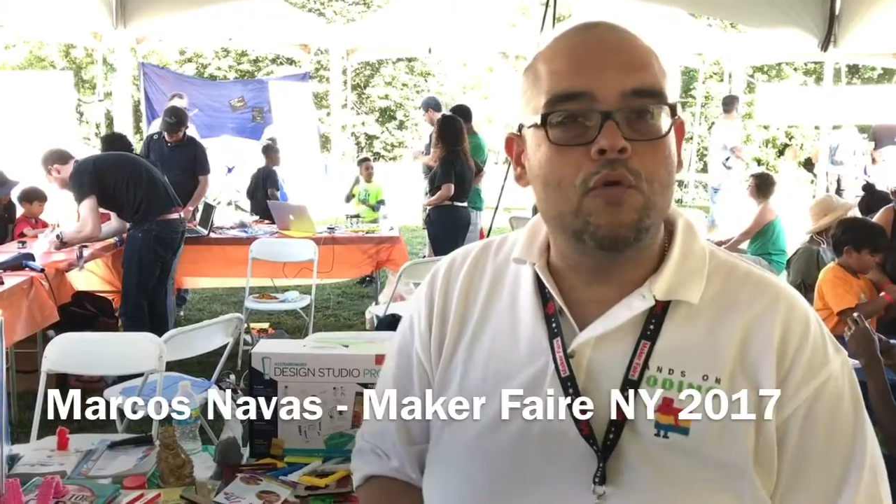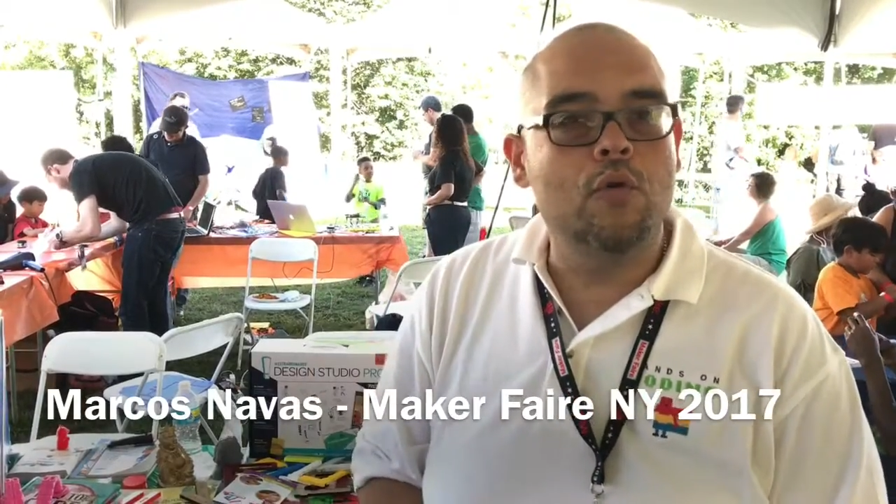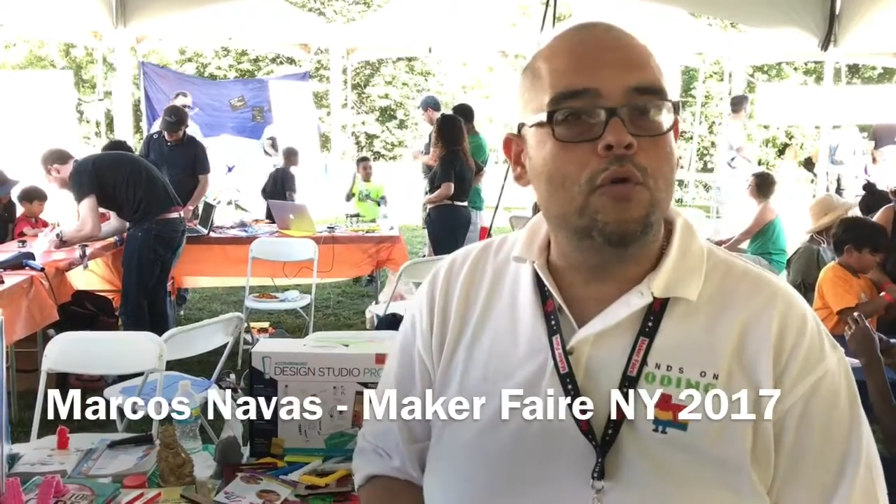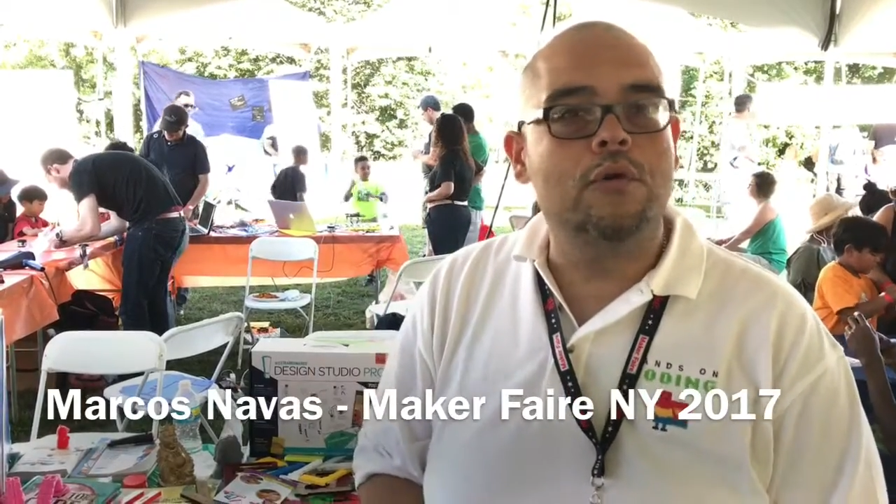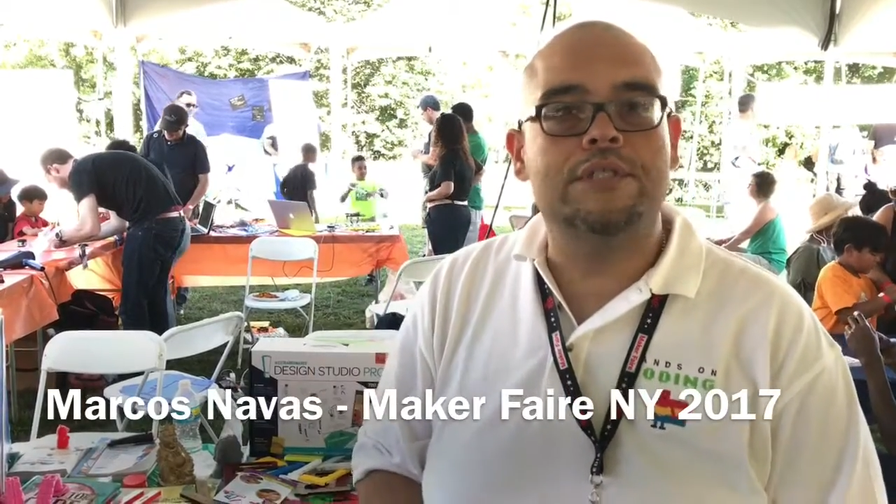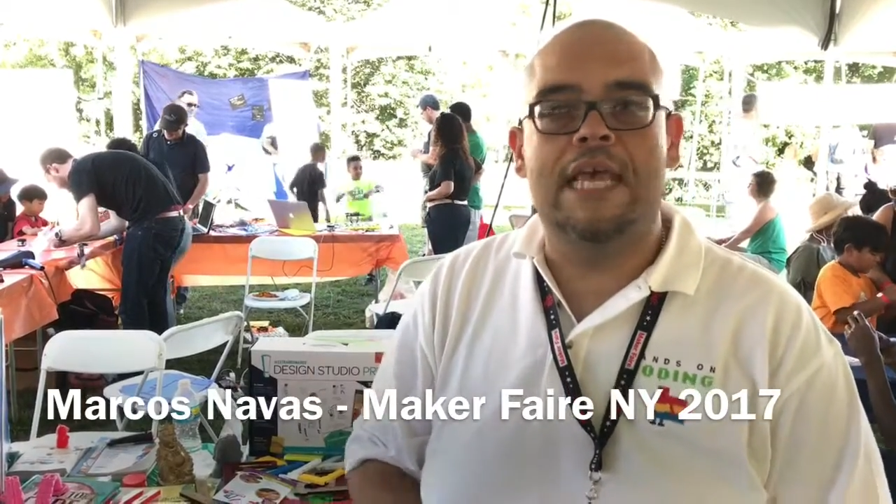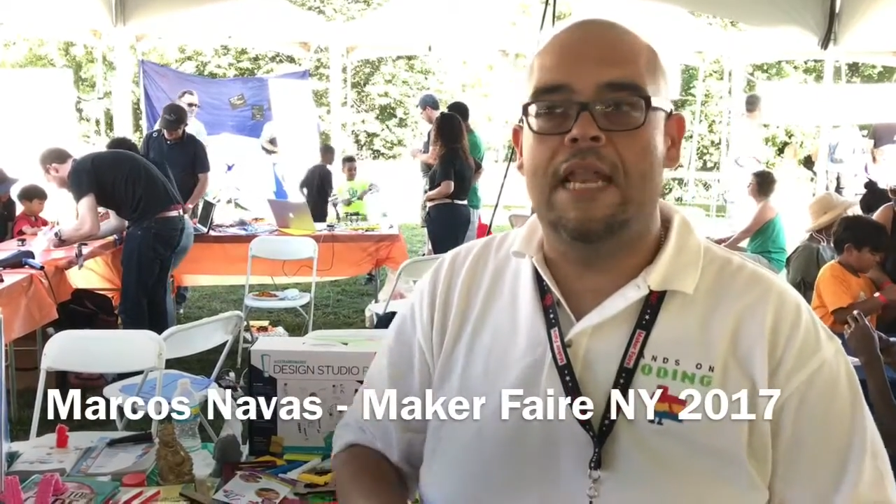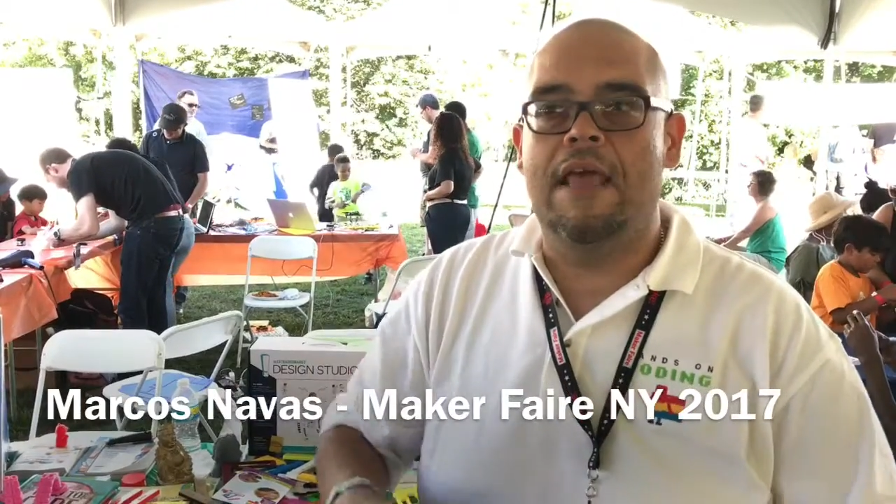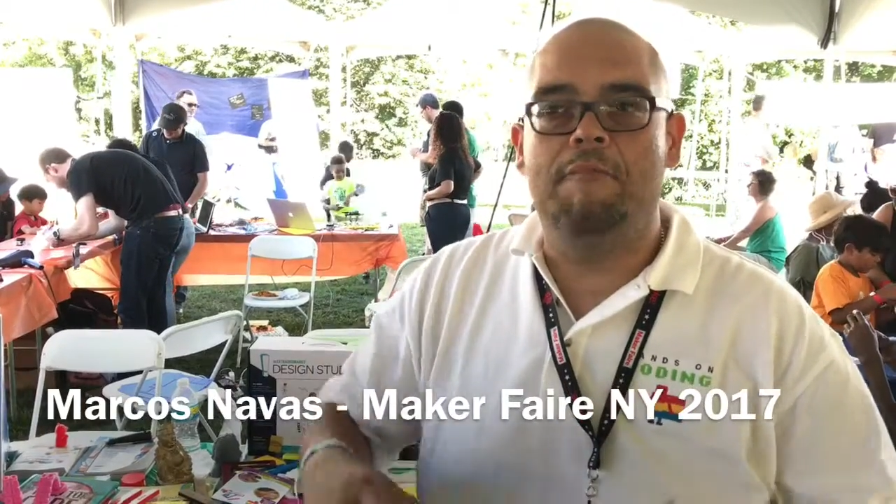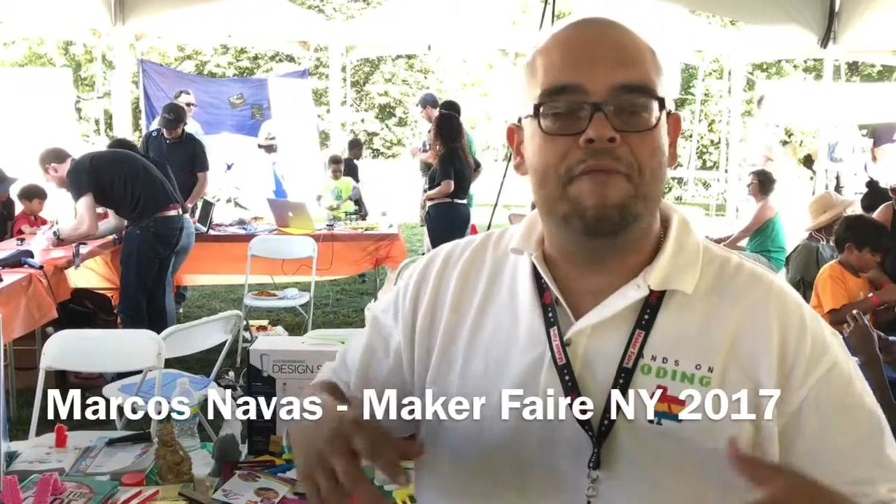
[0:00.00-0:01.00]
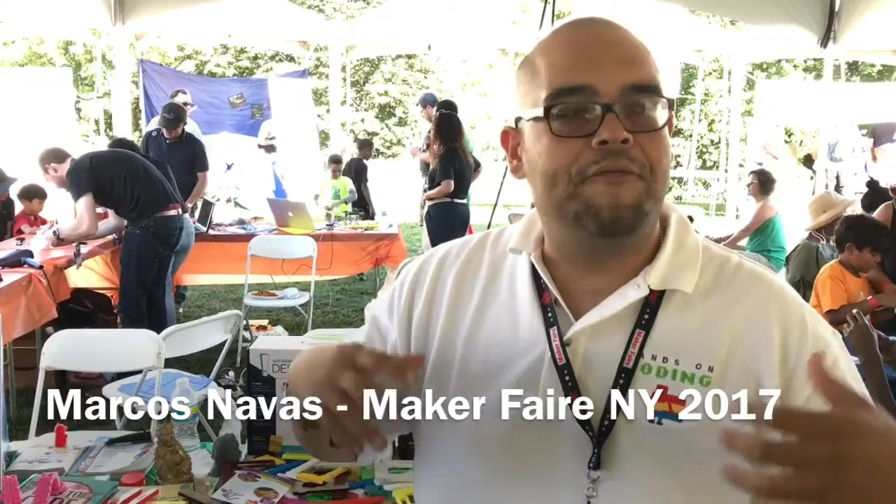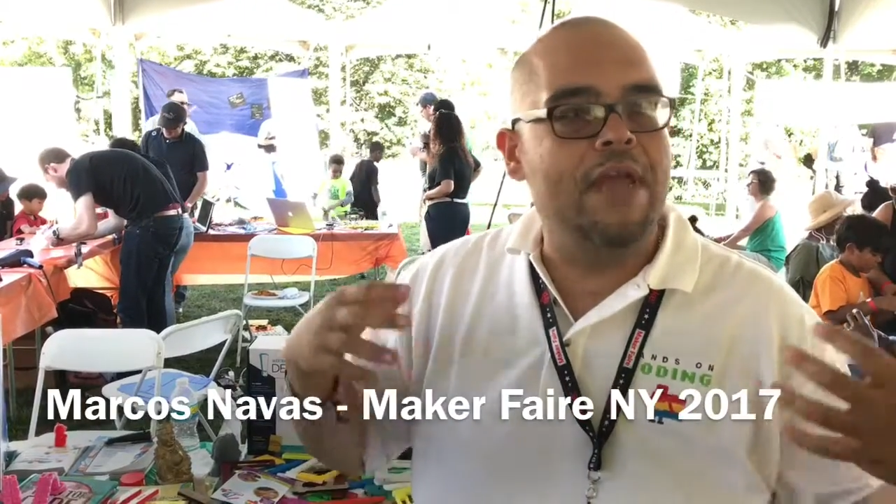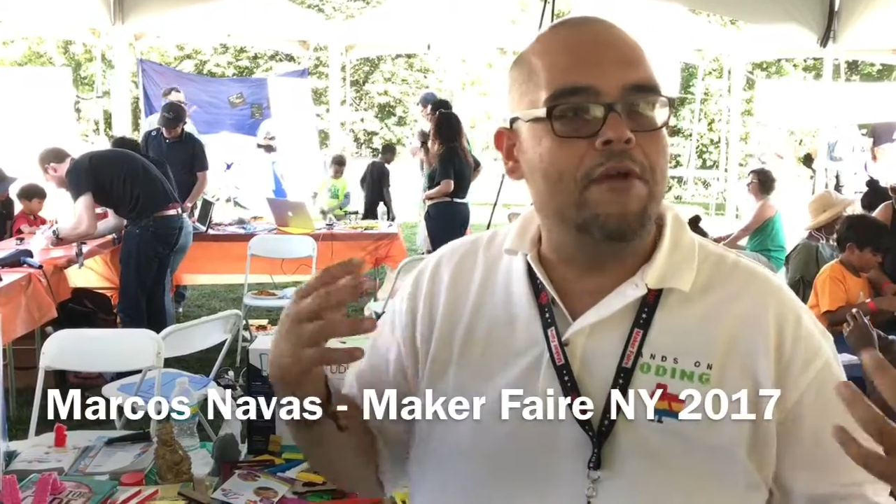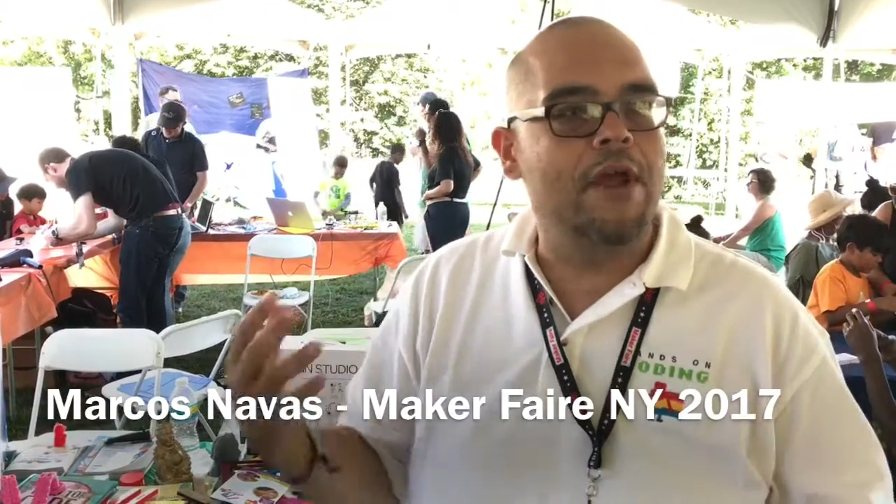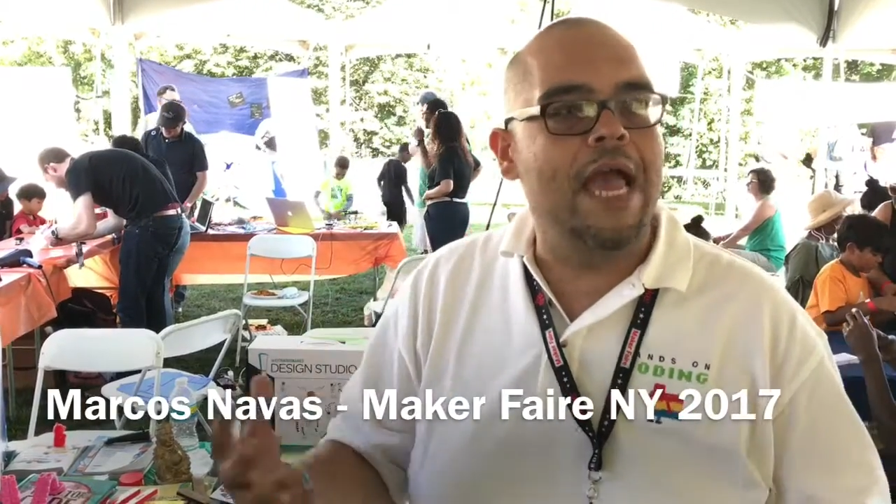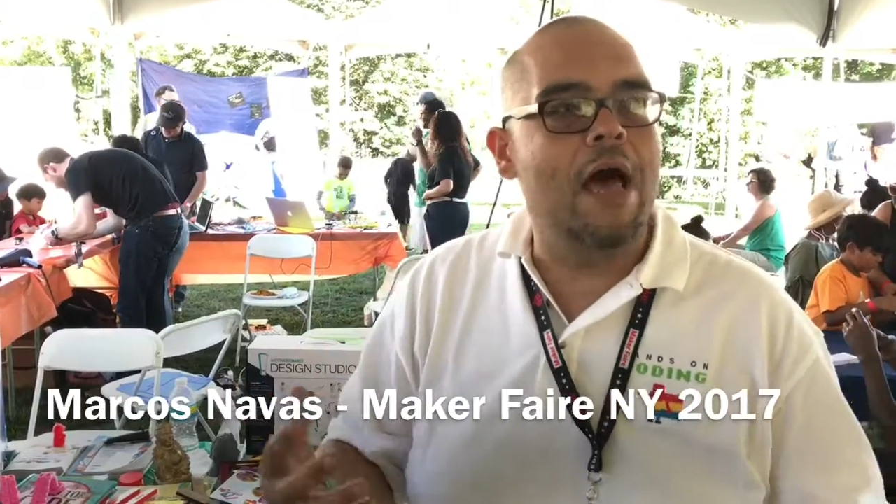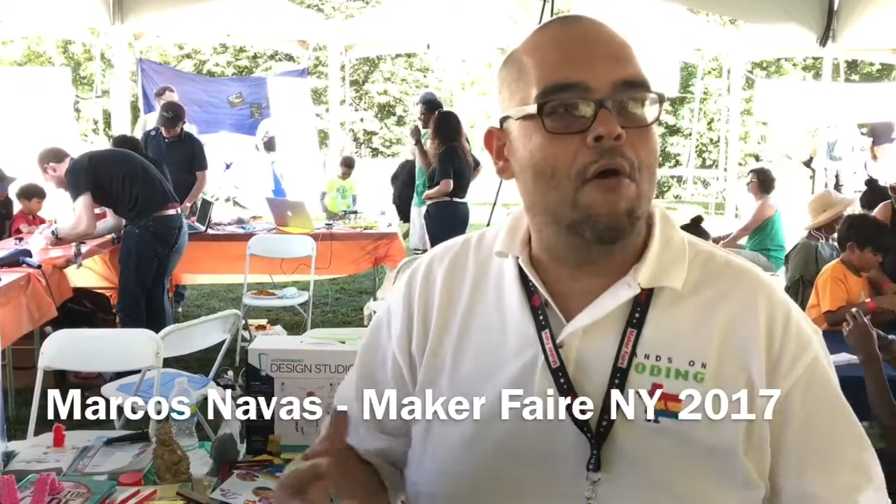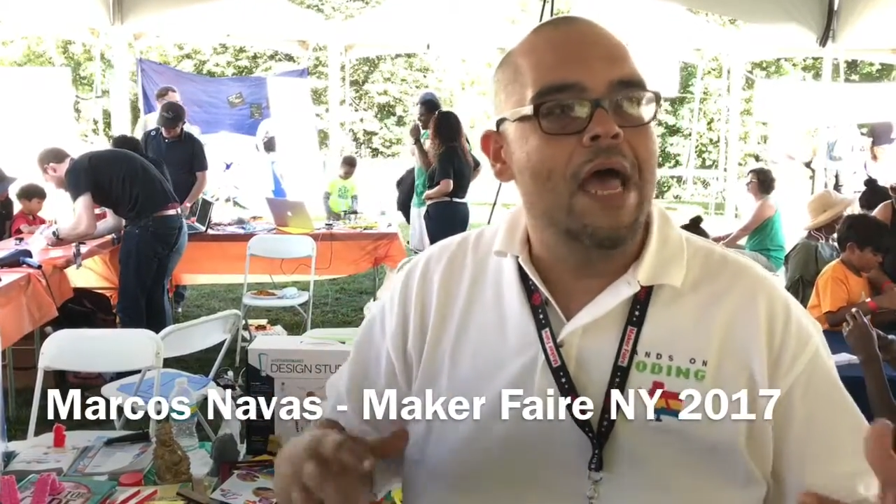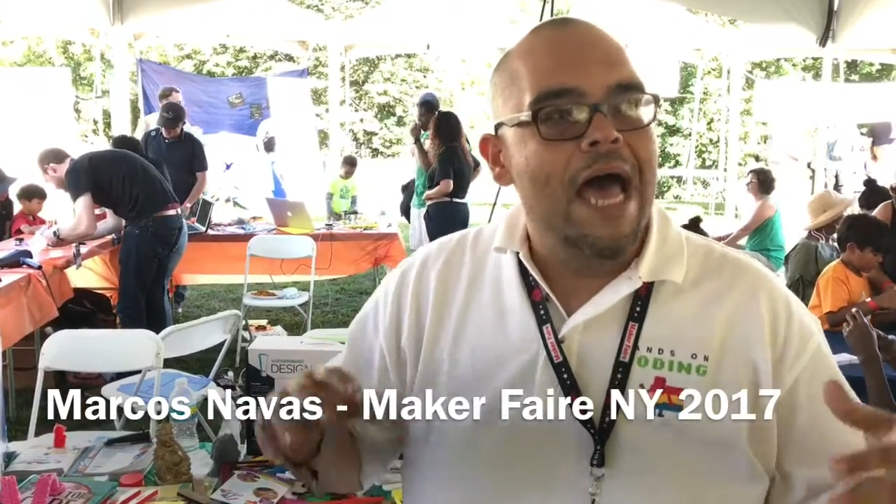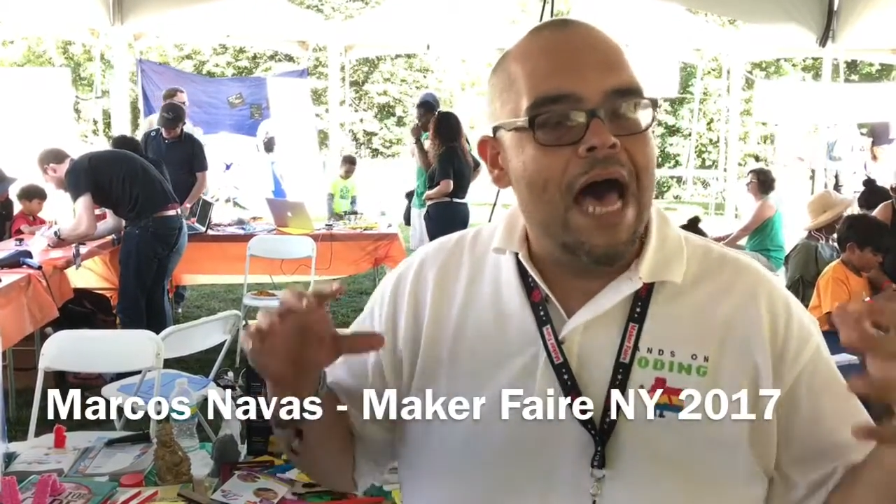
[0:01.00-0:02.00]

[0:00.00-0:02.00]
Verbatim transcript: tools and, and been figuring out